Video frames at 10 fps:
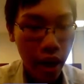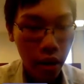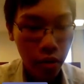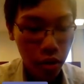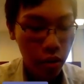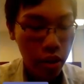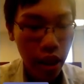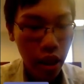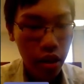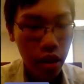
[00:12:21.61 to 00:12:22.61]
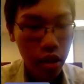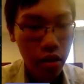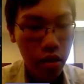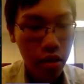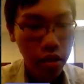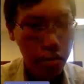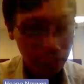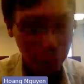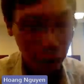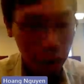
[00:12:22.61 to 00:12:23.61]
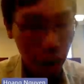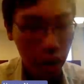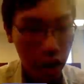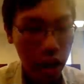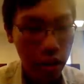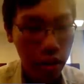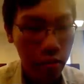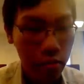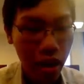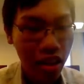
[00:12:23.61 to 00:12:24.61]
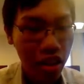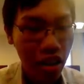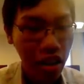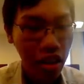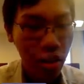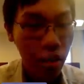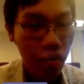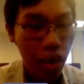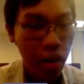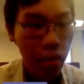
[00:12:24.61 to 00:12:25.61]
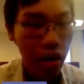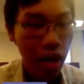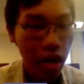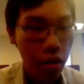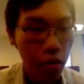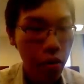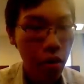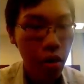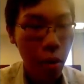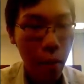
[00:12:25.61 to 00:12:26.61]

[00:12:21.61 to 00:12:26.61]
And also is there a function that make the chicken shoot randomly at you